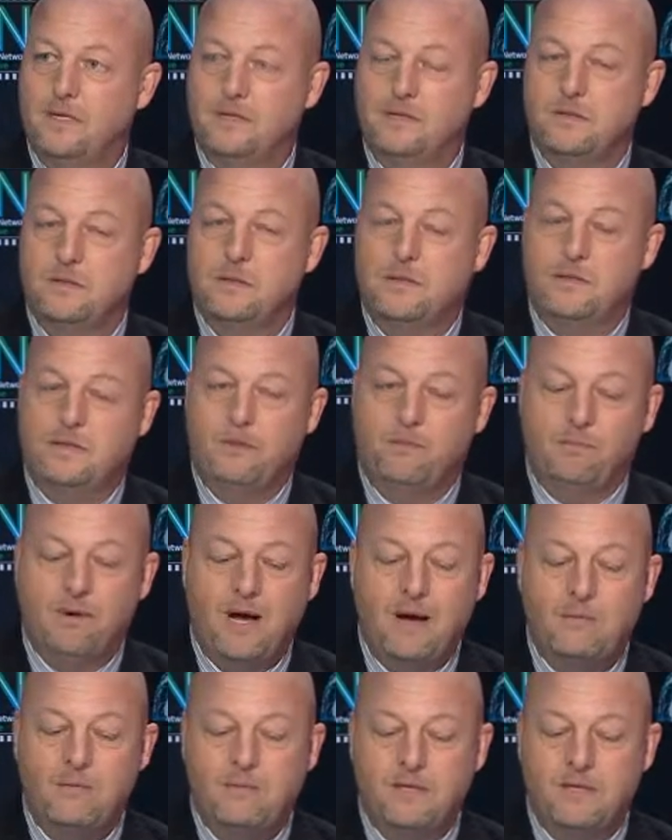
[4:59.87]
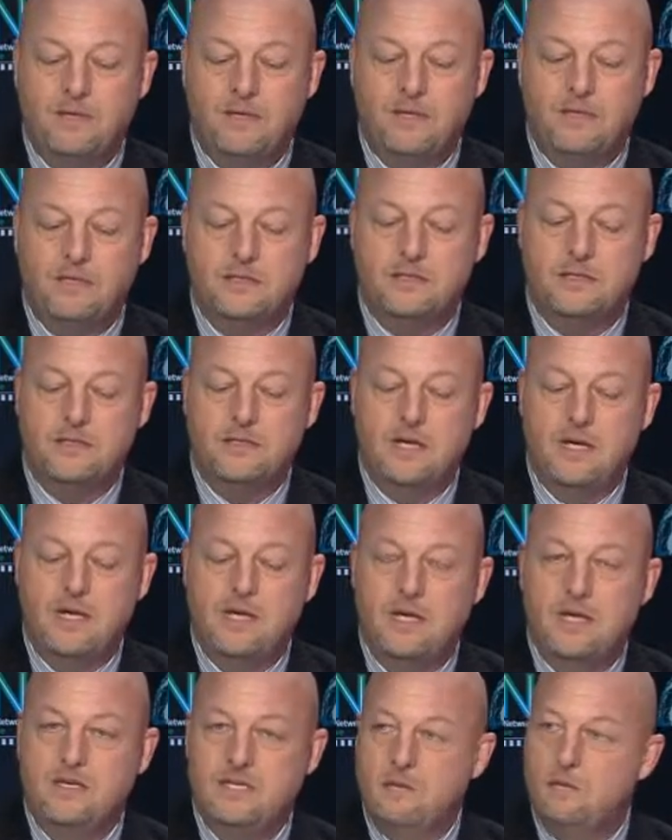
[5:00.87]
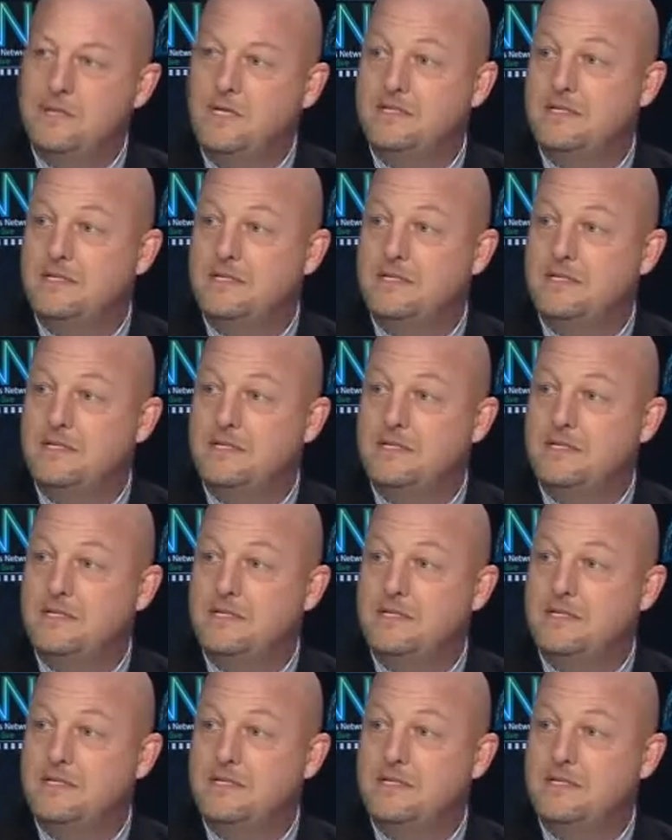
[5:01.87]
So the problem with it is someone